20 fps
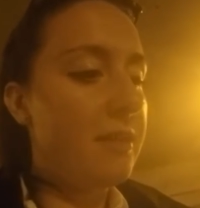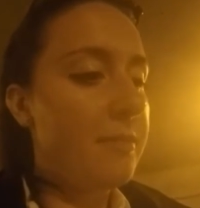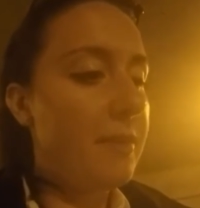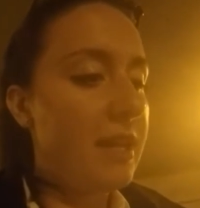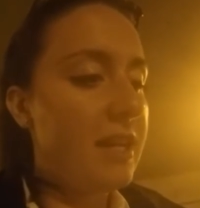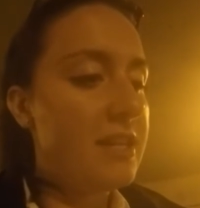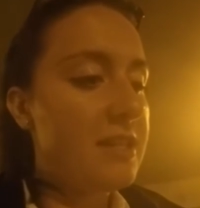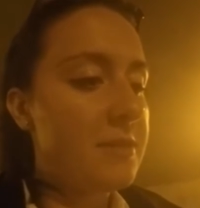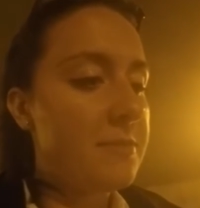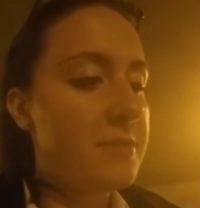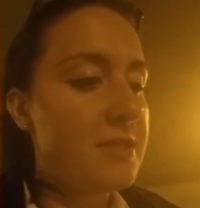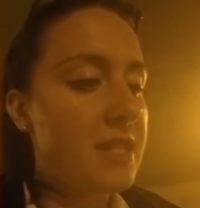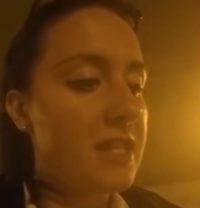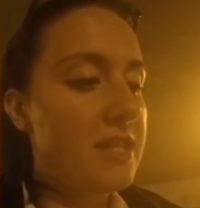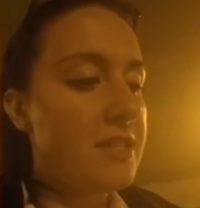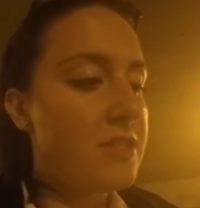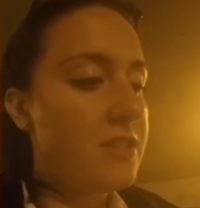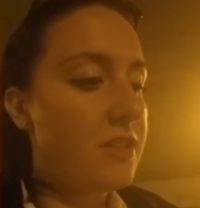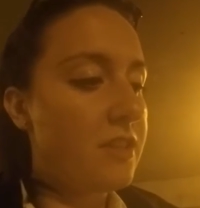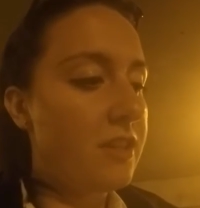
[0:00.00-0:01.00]
made his obscene
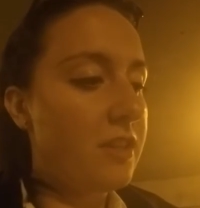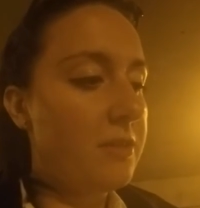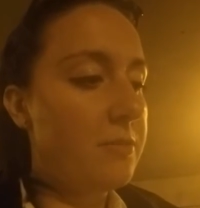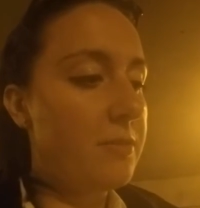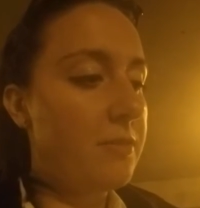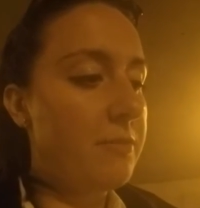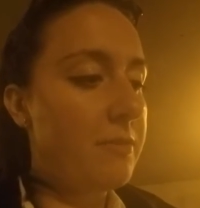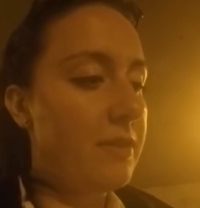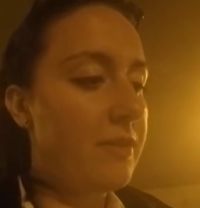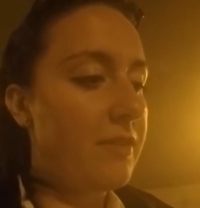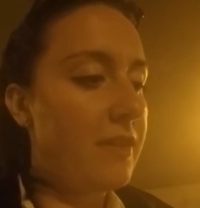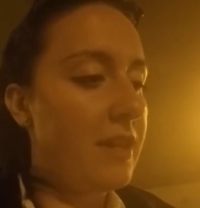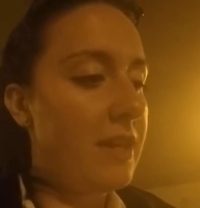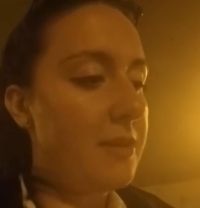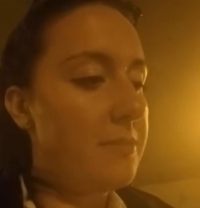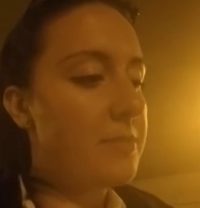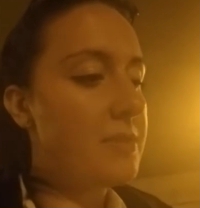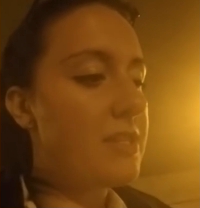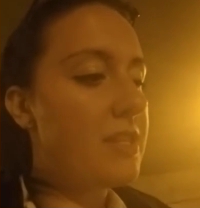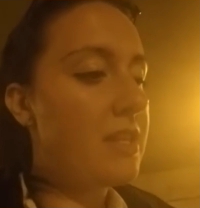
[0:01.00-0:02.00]
circular movement of the
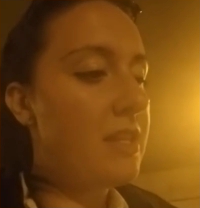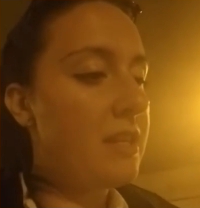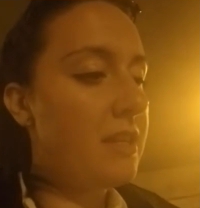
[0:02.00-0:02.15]
hips.